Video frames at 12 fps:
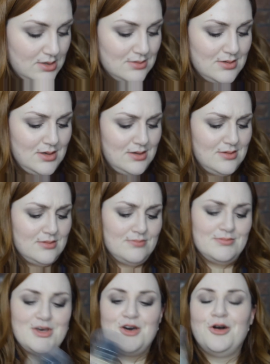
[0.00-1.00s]

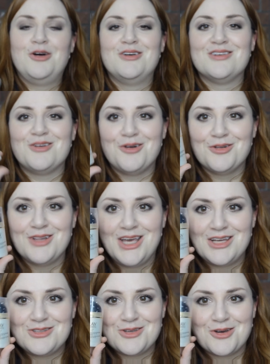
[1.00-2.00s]

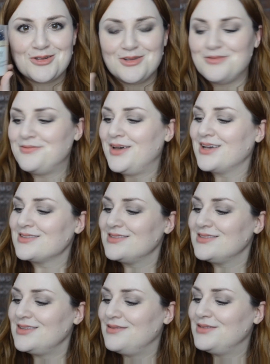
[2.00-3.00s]
Olay Total Effects
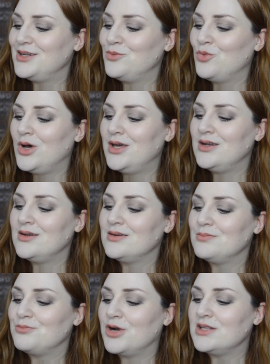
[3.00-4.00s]
7-in-1
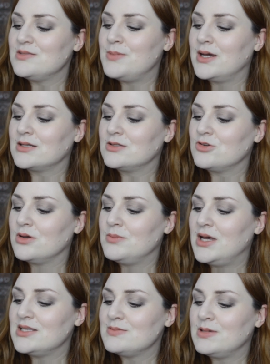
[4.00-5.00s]
Broad Spectrum
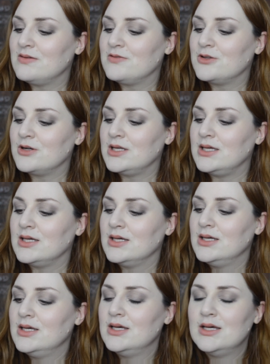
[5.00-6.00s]
SPF 30.
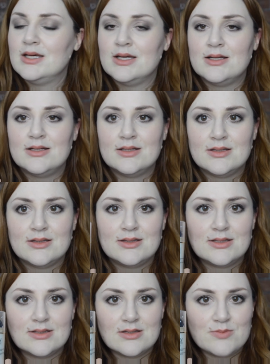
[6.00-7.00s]

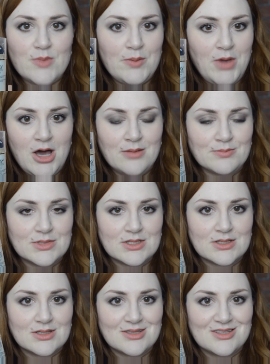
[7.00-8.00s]
This is my mom's.
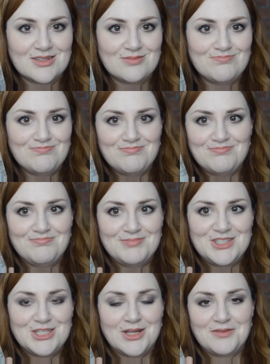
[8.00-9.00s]

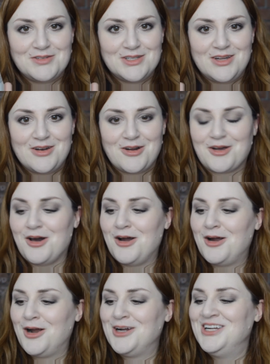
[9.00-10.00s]
She left it in our
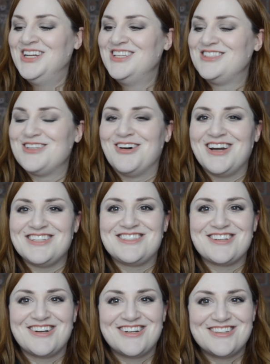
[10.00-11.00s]
car, so I
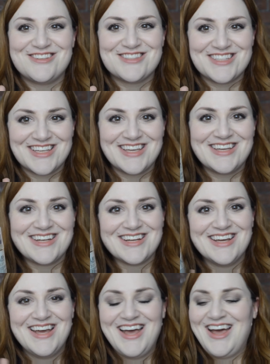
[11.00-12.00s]
started using it
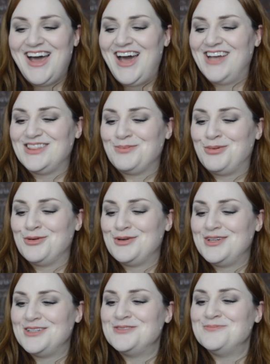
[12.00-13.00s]
at the pool,